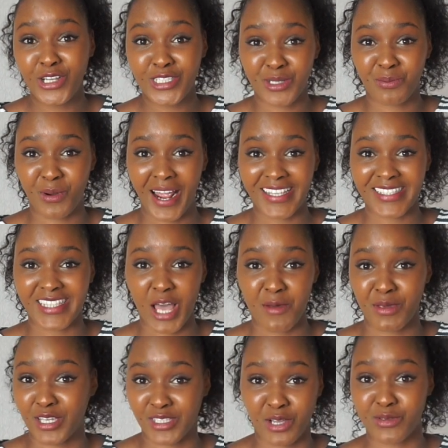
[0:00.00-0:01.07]
surprise
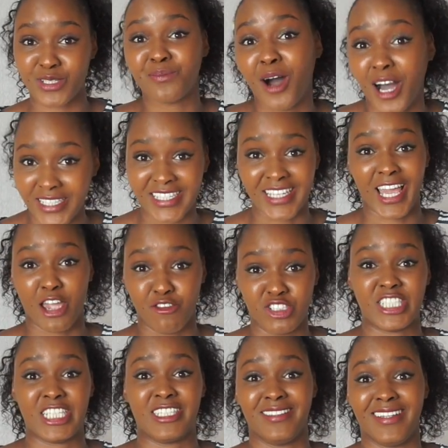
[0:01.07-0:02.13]
there, because I was partying
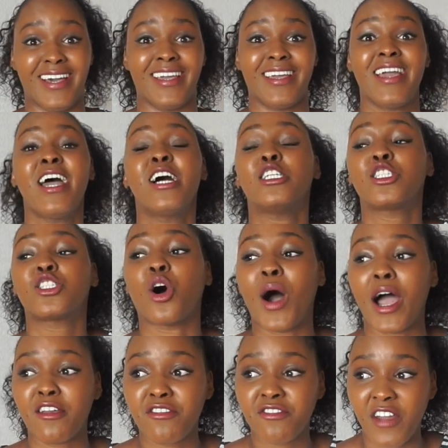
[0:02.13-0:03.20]
every single night. So
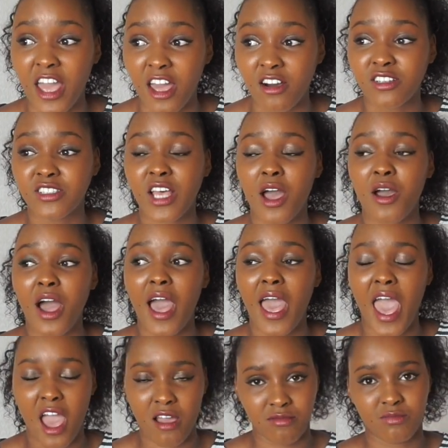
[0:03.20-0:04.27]
I failed,
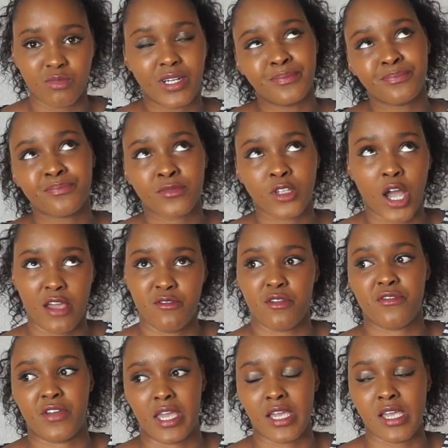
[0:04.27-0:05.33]
well, not
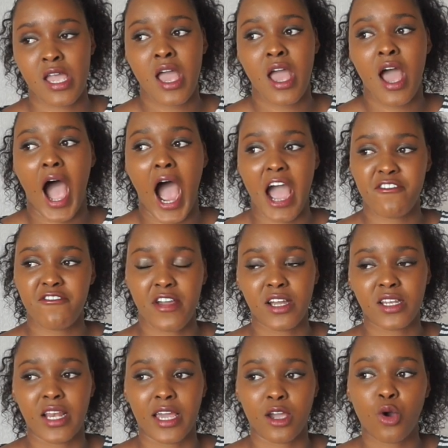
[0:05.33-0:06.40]
everything. I
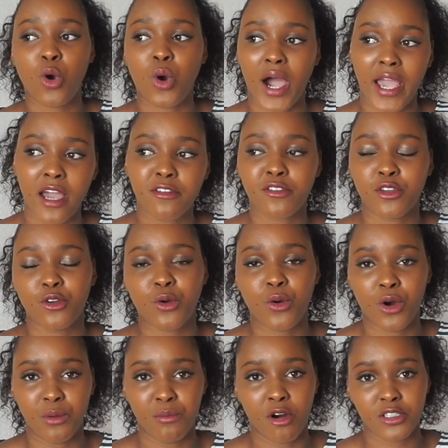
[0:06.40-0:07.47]
failed like quite a few
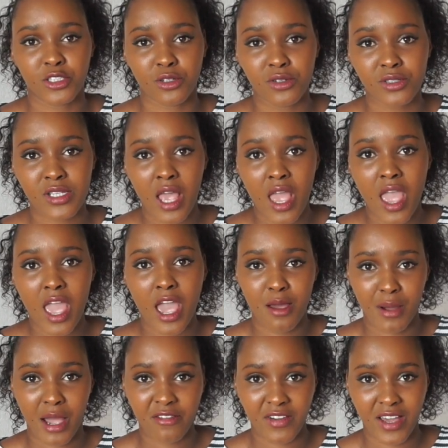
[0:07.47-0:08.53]
core modules
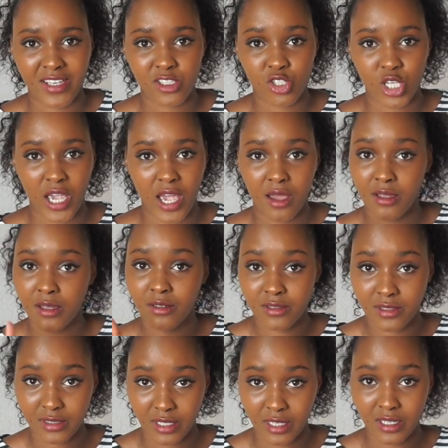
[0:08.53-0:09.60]
in my first year.
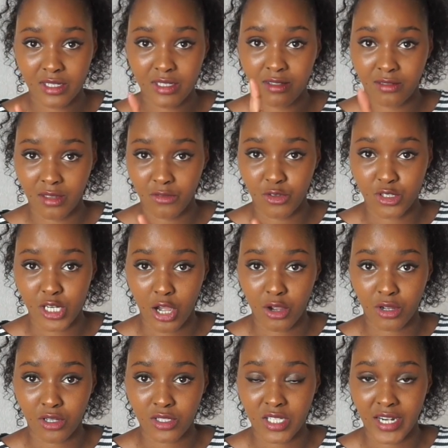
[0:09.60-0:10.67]
See, if you
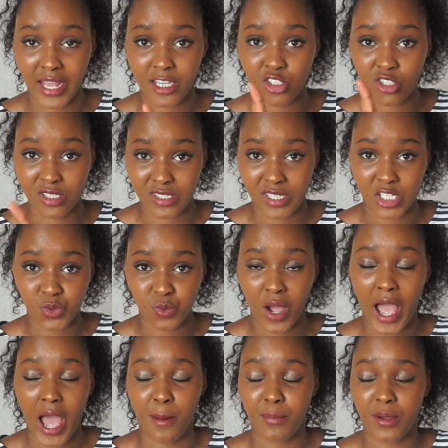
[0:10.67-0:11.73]
don't go to lectures, that's
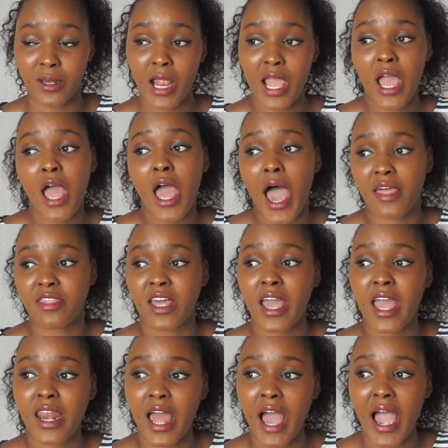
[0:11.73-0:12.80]
what happened. And
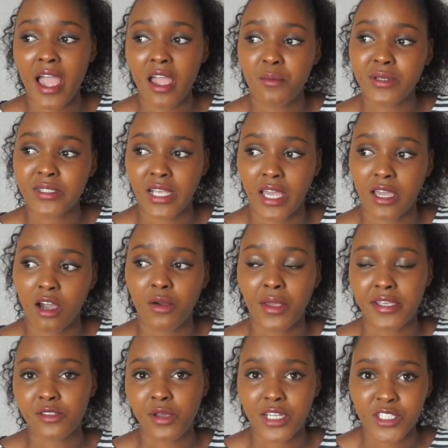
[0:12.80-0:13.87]
then I was like,
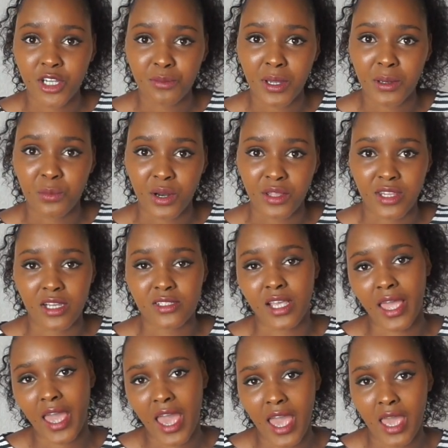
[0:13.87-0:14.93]
okay, so I told my brother, I was
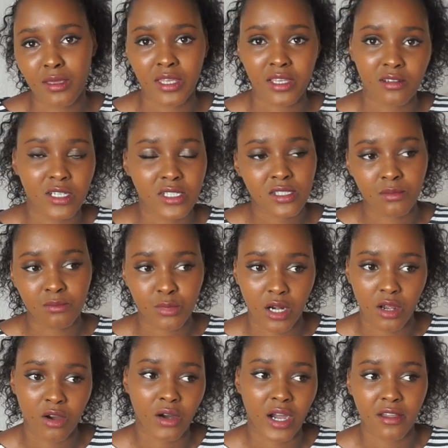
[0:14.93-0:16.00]
like, hey, listen
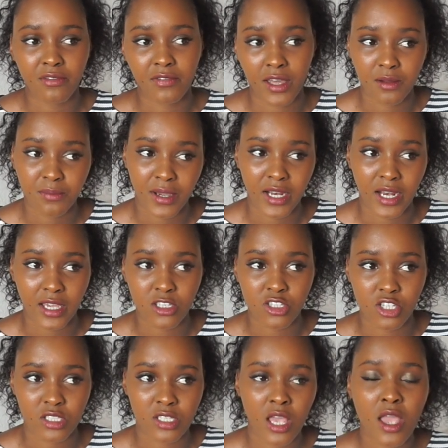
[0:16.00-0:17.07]
bro, I failed my
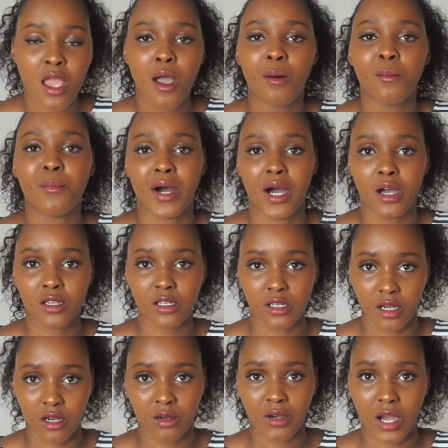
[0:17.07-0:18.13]
lectures, but you
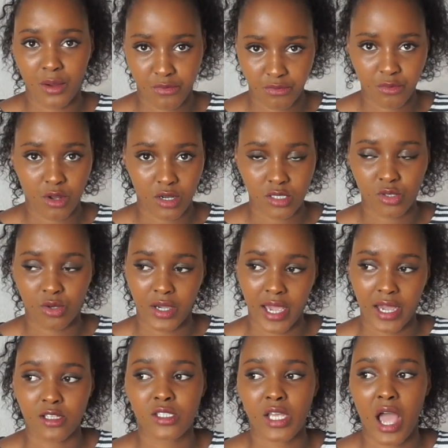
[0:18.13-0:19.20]
know, I've got to sort it
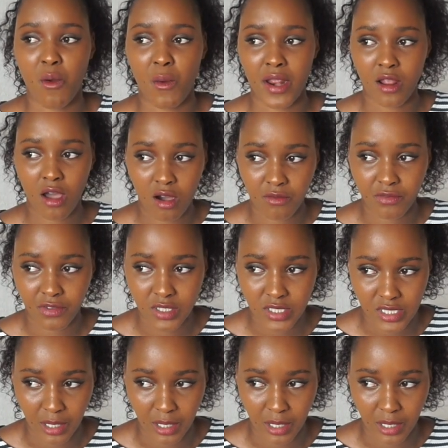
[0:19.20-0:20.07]
out. So I went home for the